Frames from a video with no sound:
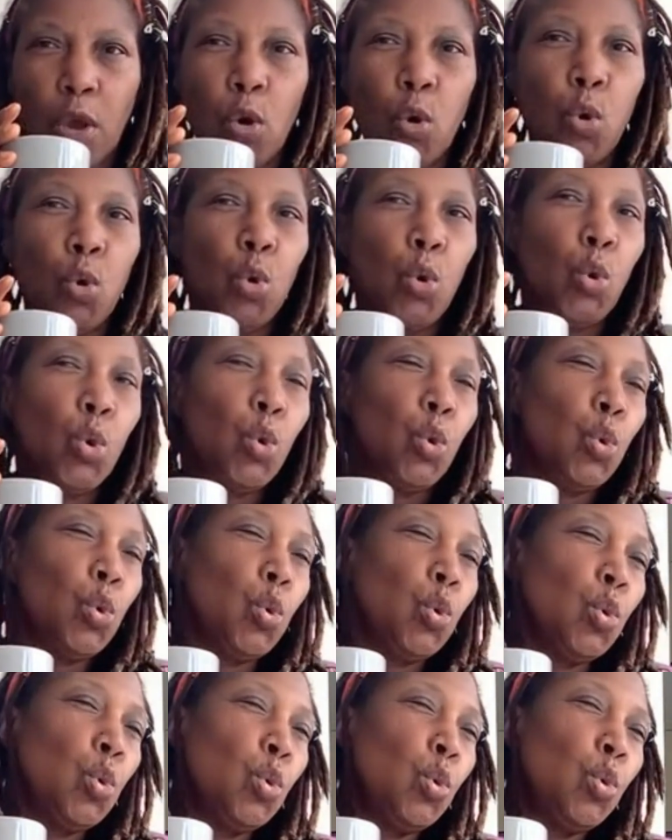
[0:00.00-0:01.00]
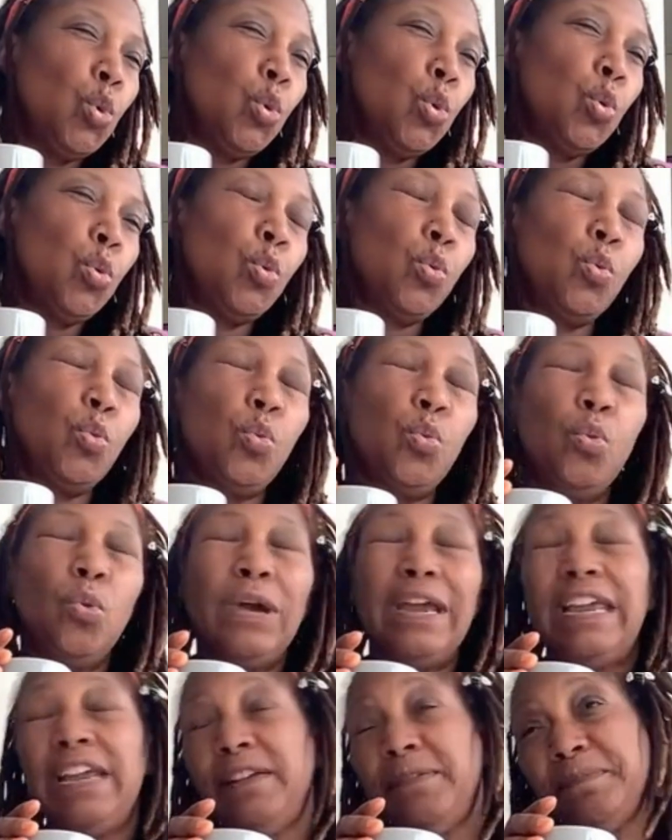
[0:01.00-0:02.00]

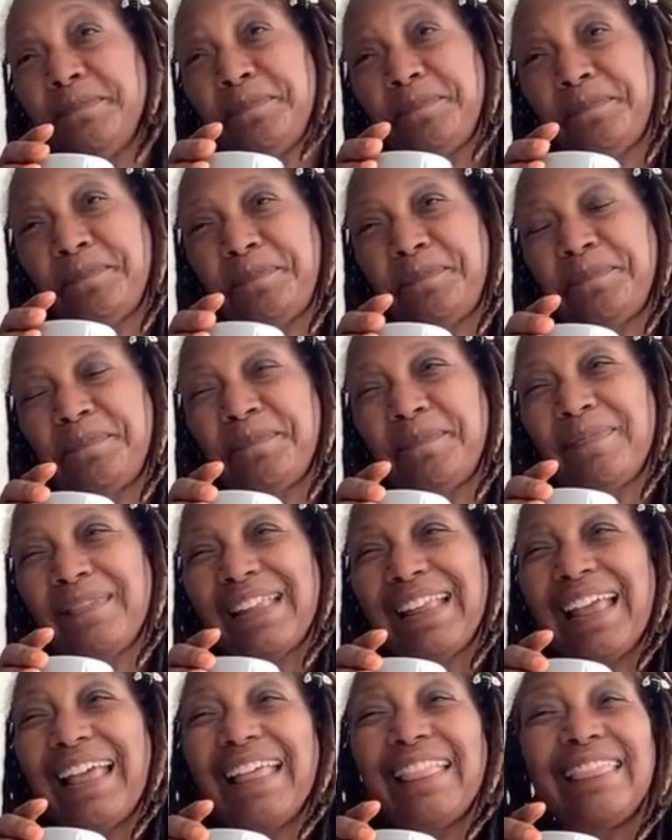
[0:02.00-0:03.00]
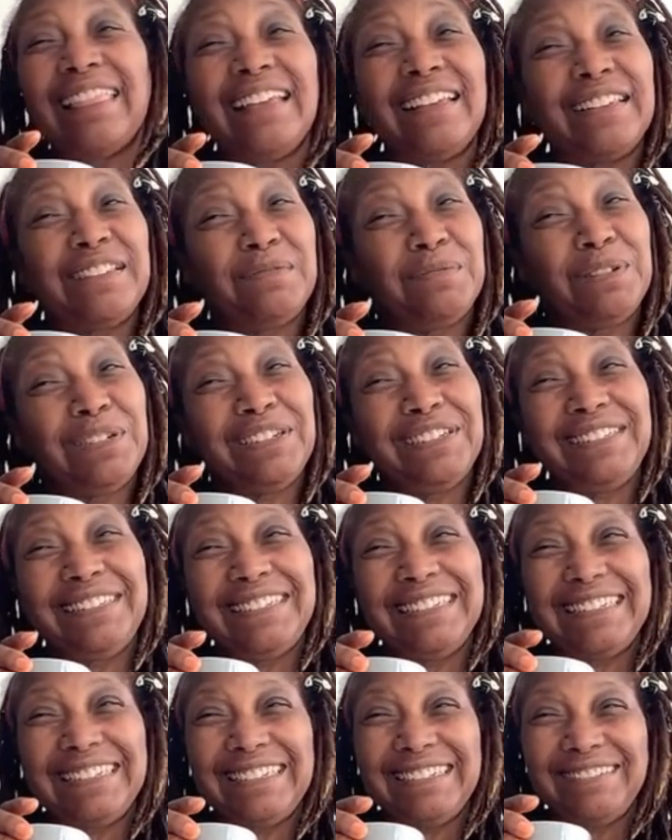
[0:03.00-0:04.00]
Ooh-wee. That's some good
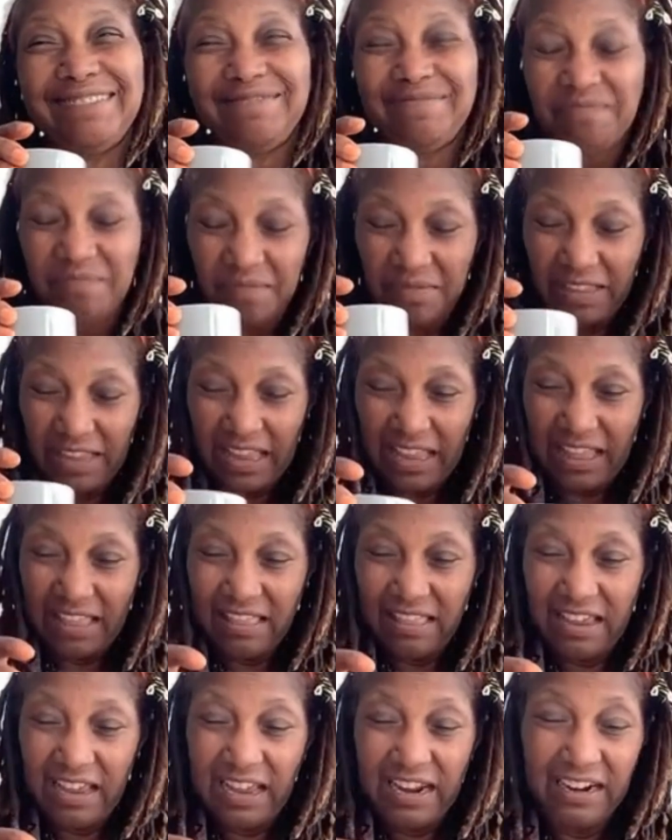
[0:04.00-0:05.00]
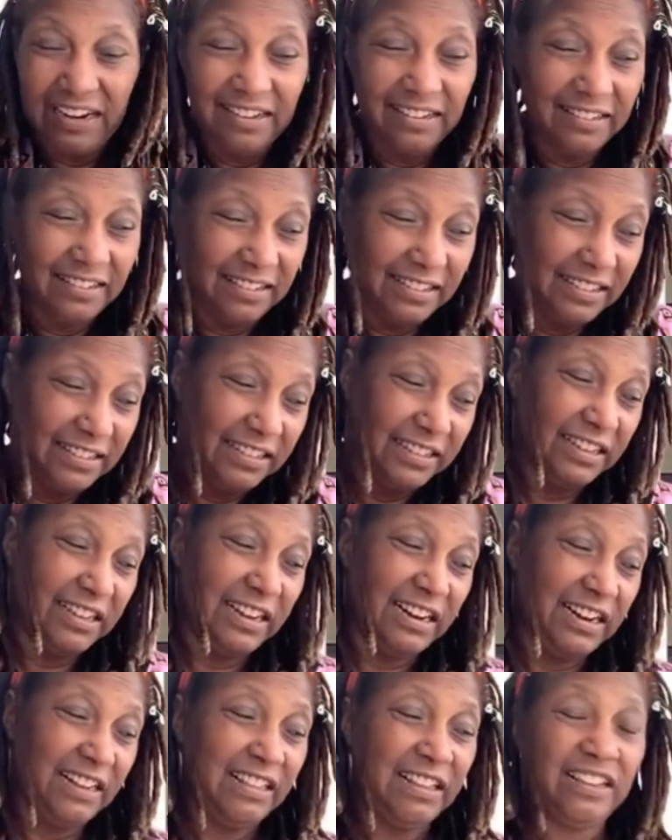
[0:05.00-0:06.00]
tea. That is good.
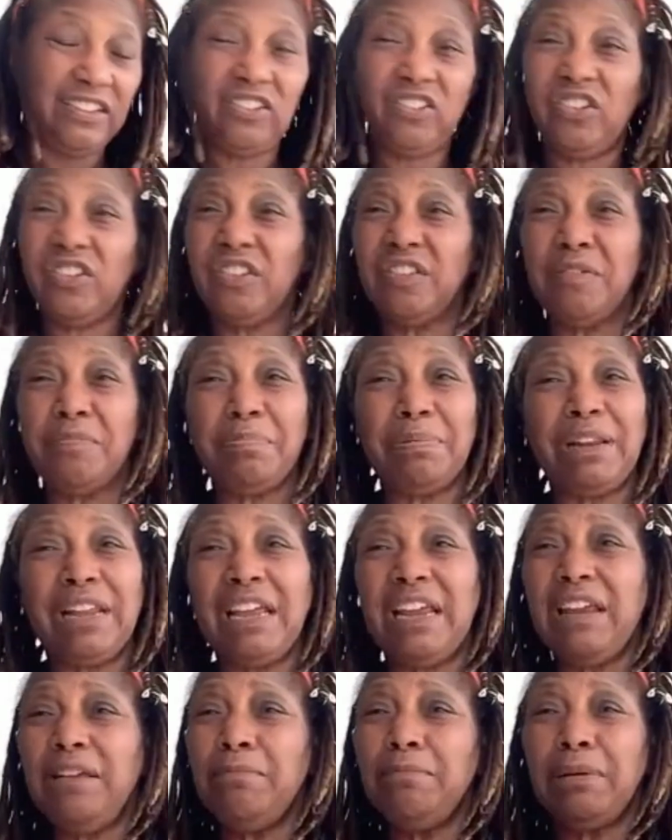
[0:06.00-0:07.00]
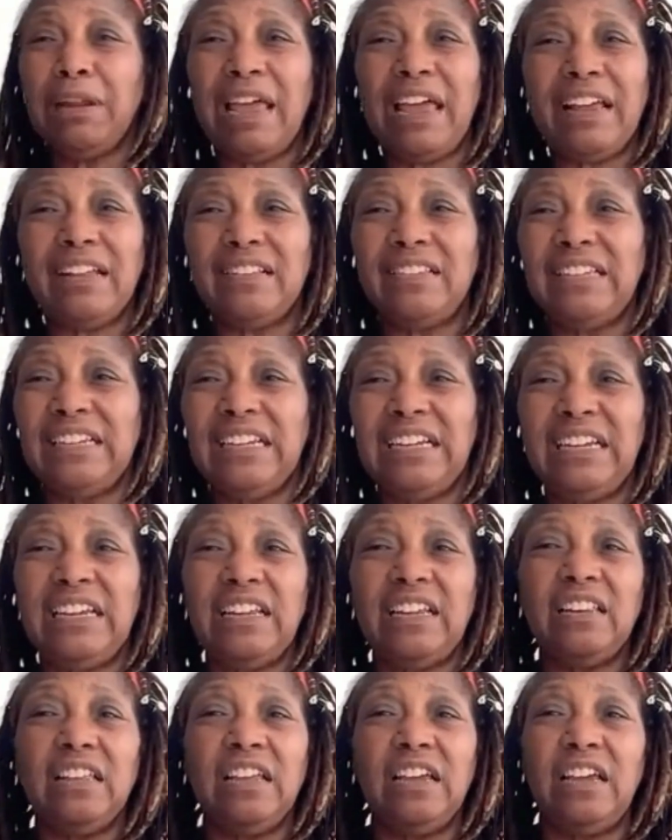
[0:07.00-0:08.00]
And that's just a plain black tea
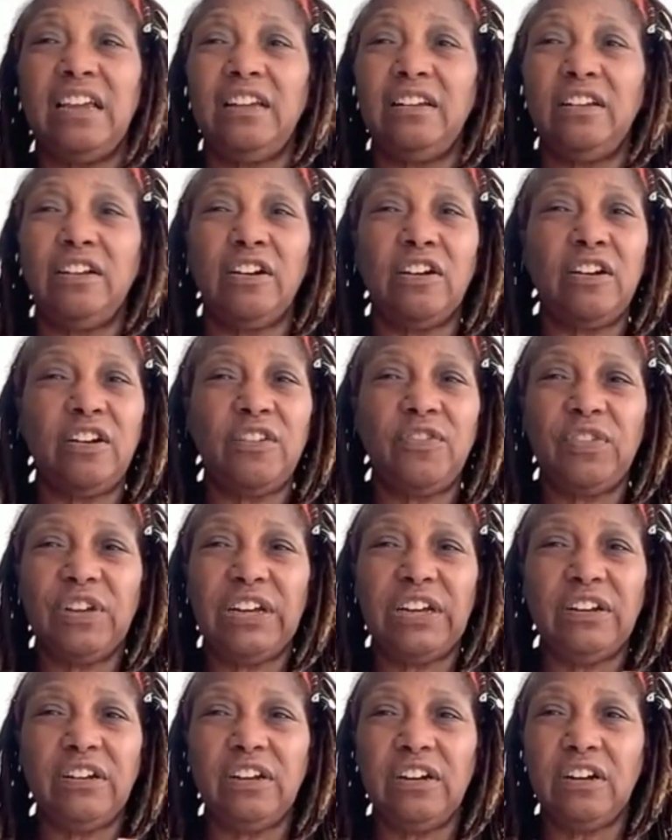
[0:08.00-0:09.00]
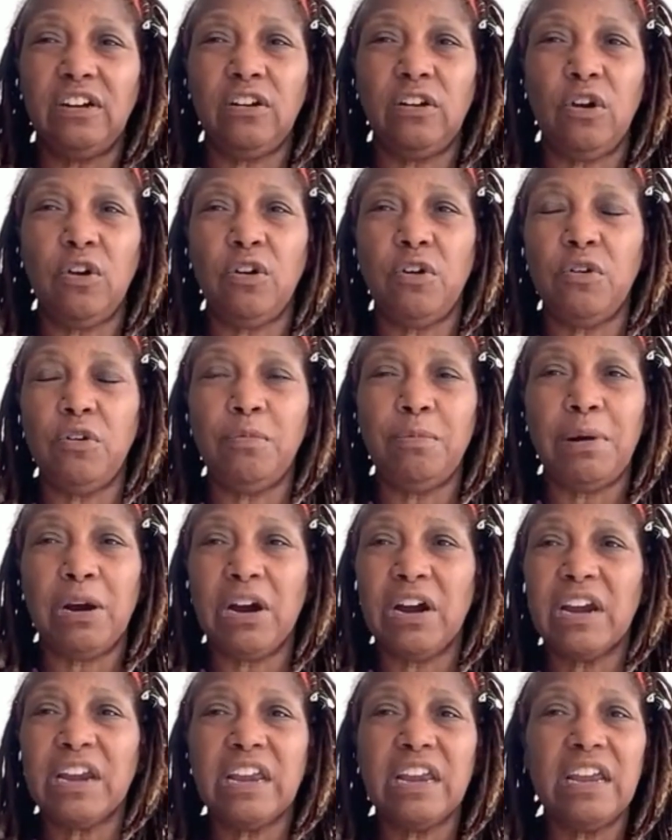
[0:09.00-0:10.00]
that, you know, I found in a local
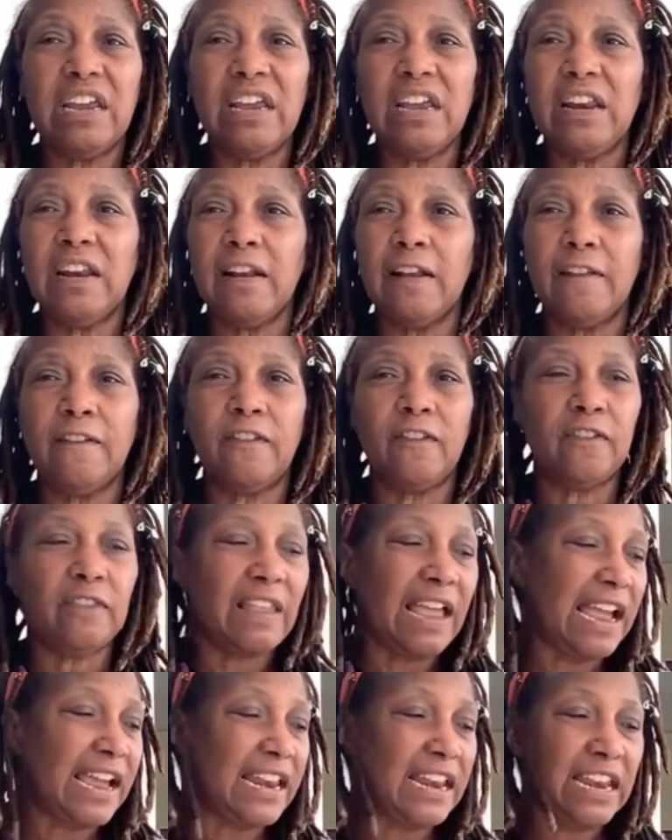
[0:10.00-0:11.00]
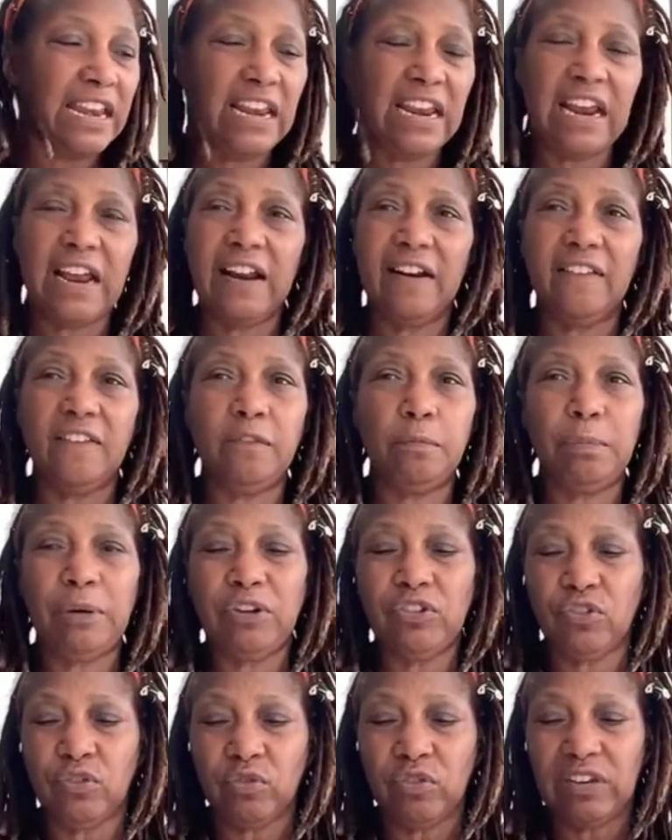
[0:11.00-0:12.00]
market. It's not any kind of
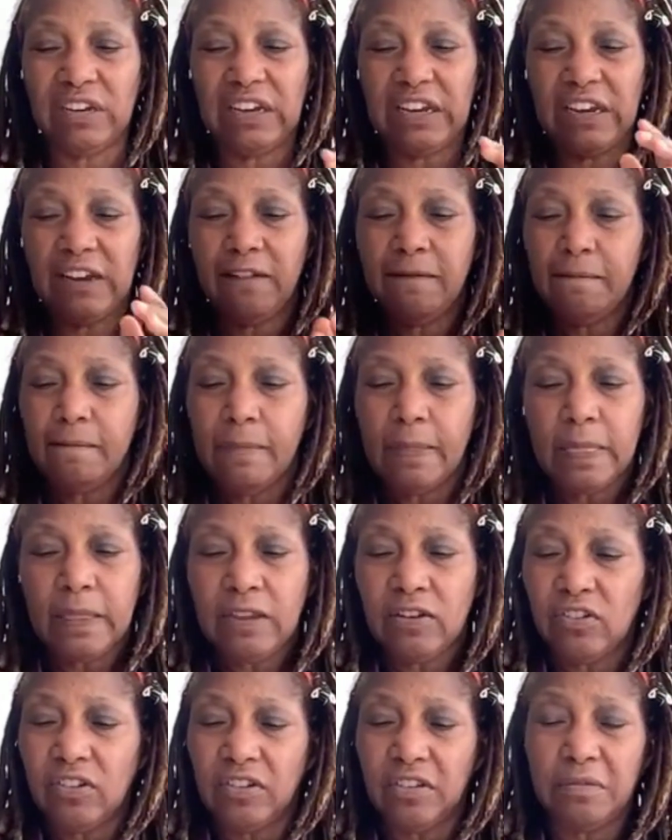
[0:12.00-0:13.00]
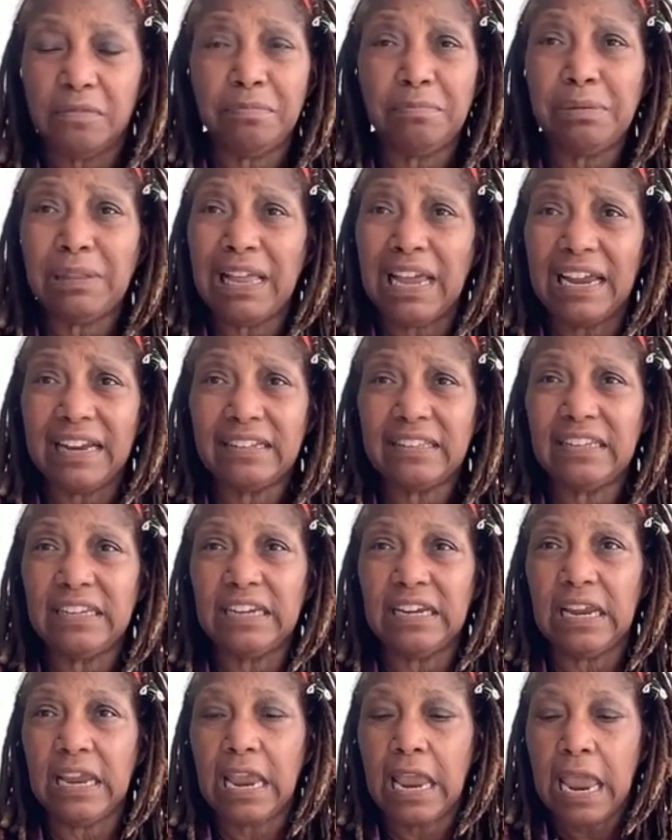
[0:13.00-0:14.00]
specialty, just a black
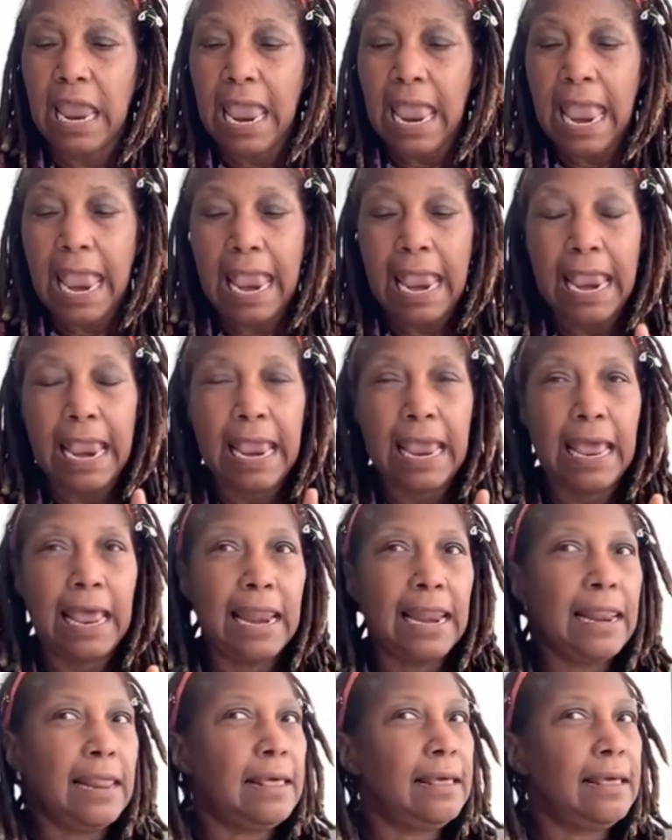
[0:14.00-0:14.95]
tea. And